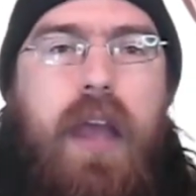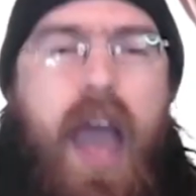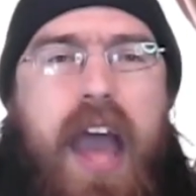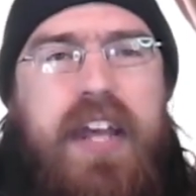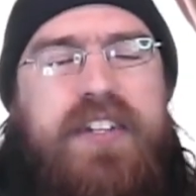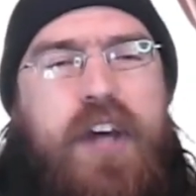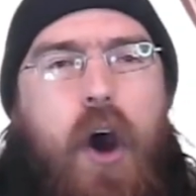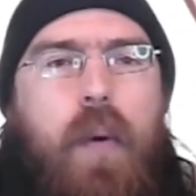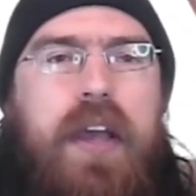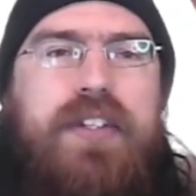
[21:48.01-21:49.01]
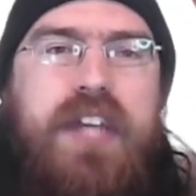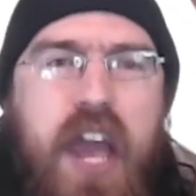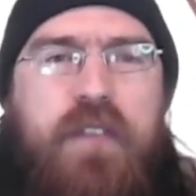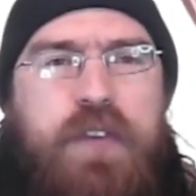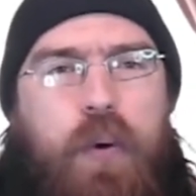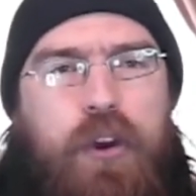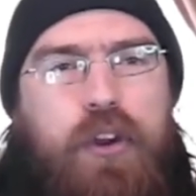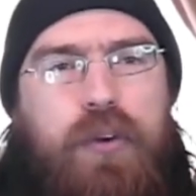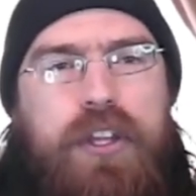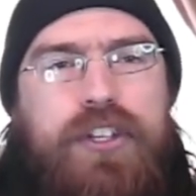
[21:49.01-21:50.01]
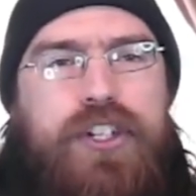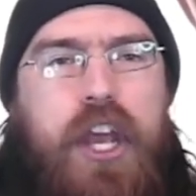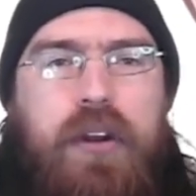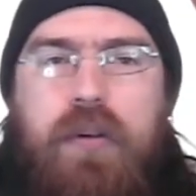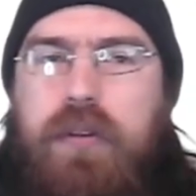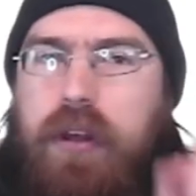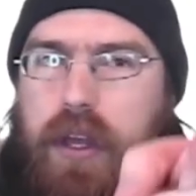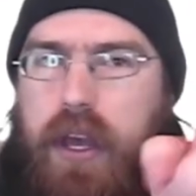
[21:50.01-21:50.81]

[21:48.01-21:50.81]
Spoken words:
And as always, if you are new to this channel,